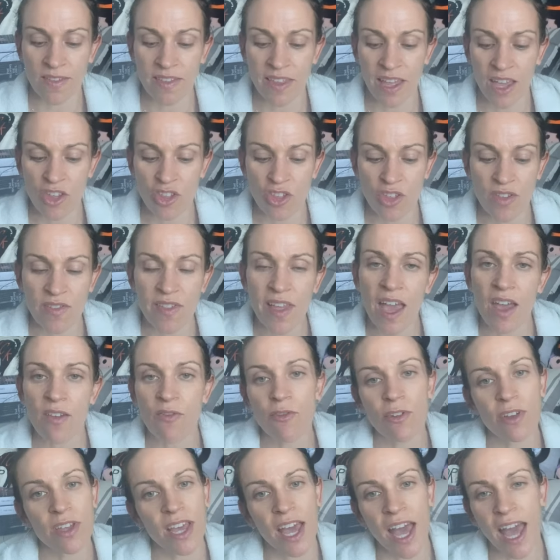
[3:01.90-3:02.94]
such as
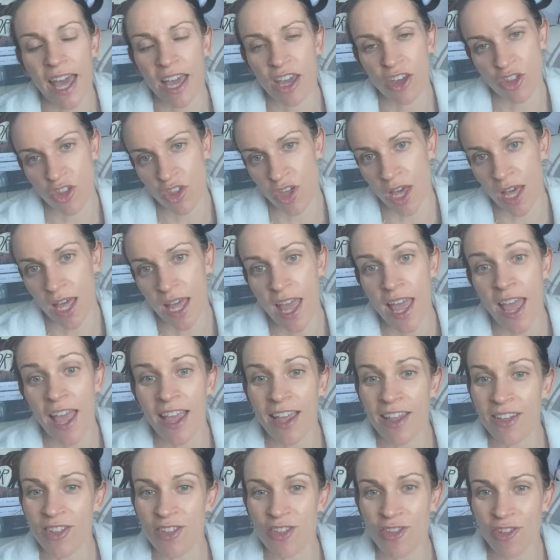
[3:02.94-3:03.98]
Africa, Asia,
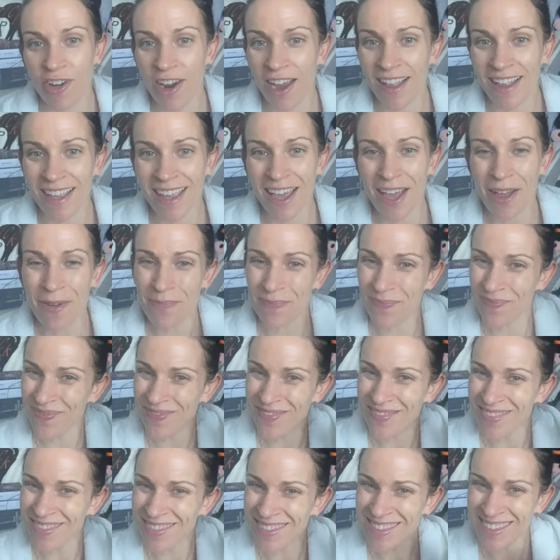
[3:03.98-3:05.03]
Australia
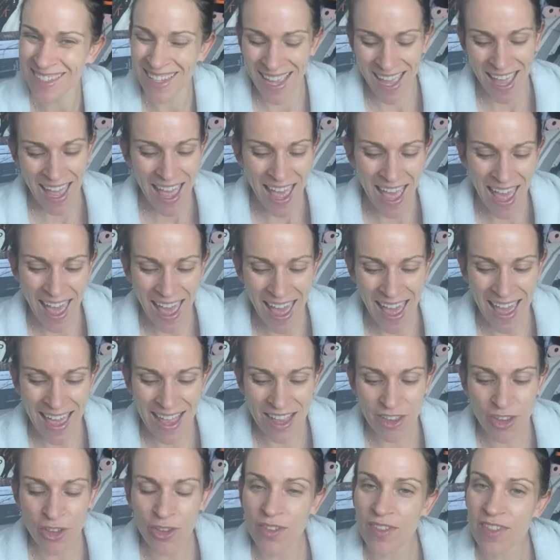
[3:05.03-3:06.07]

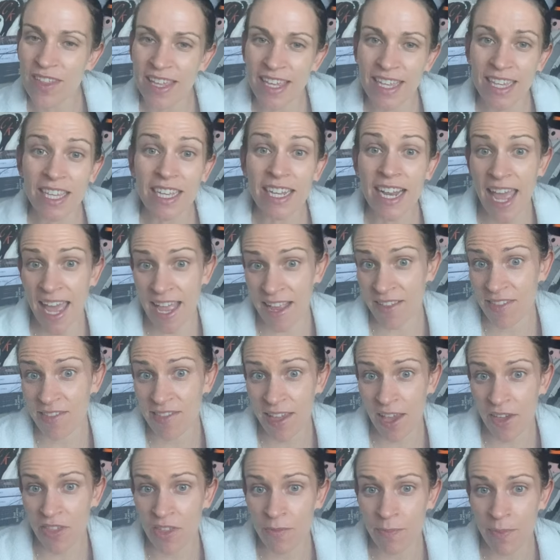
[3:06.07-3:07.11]
and New Zealand and
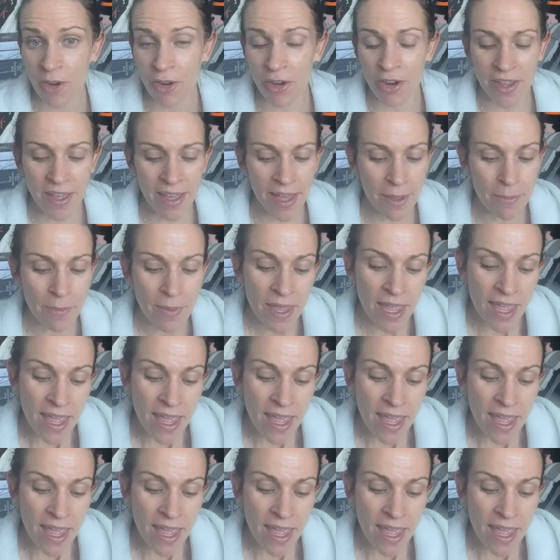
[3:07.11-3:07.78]
South America.